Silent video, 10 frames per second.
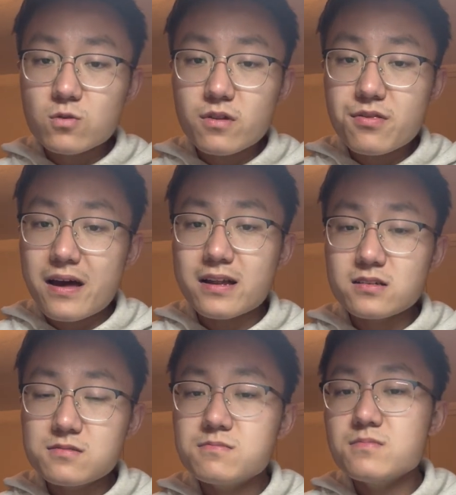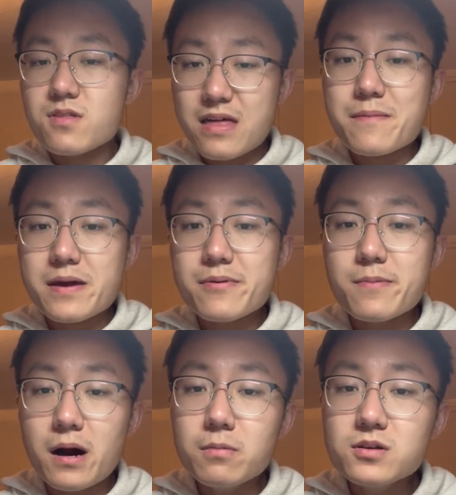that paper
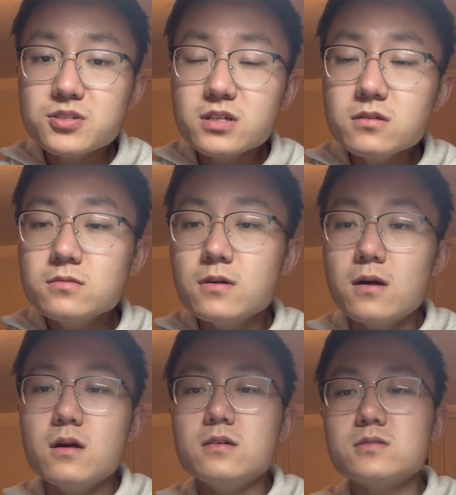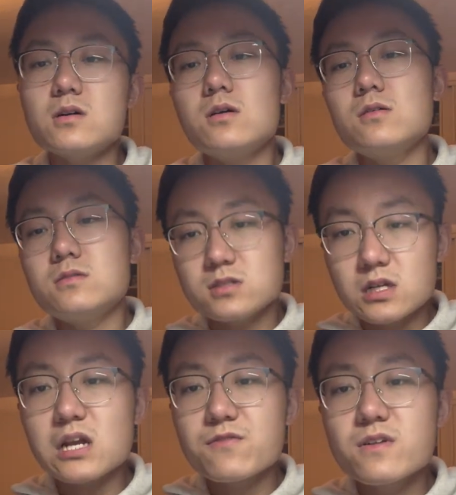published in. So there
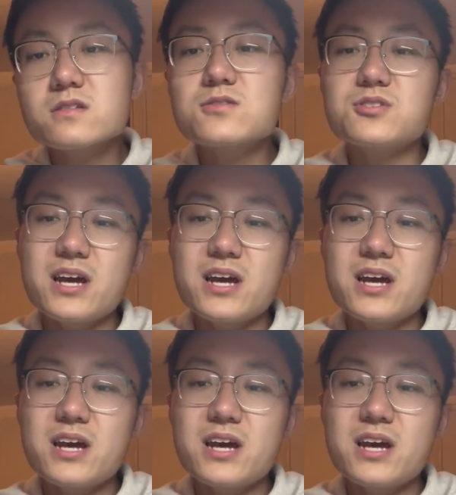are a lot of things to